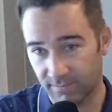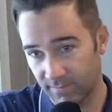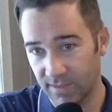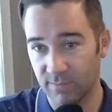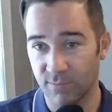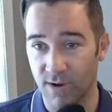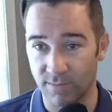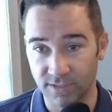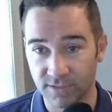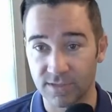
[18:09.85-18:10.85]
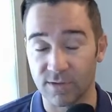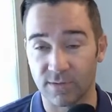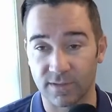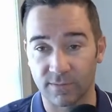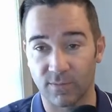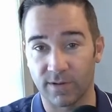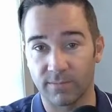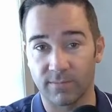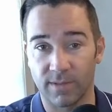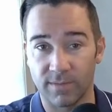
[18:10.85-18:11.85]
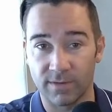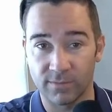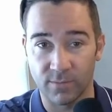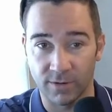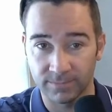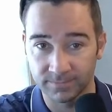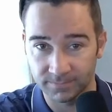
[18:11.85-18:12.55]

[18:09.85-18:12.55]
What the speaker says: Team's probably just you at this point, but maybe there's more.